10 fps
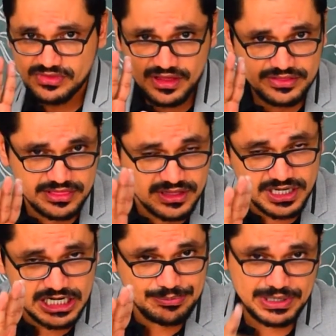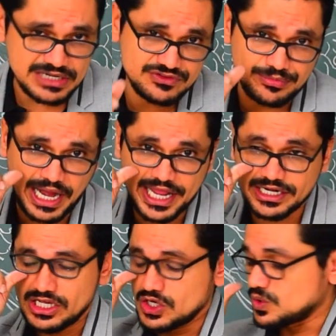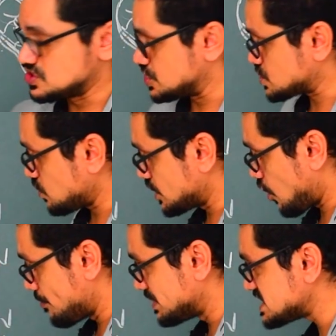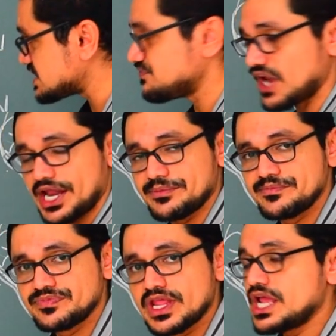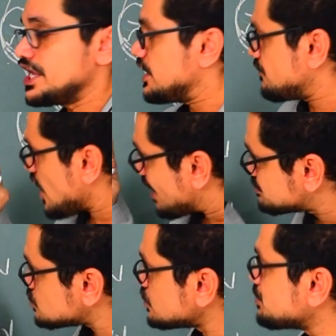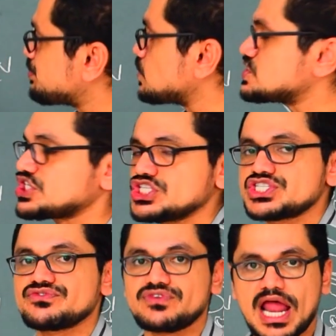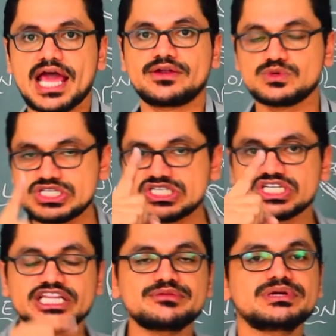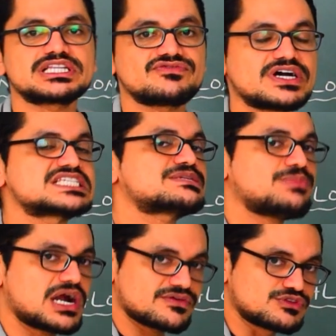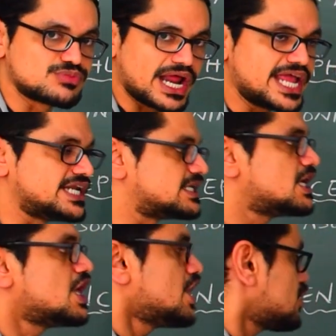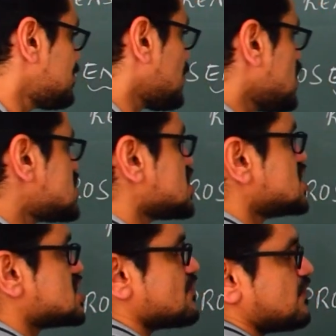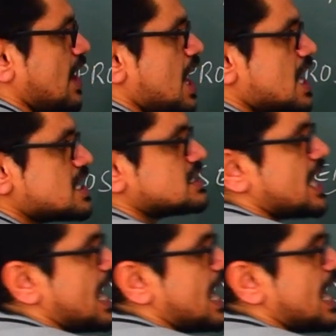the third part of the brain, which is called rhombencephalon. If you observe the prosencephalon, which is nothing but the first part of the brain, the prosencephalon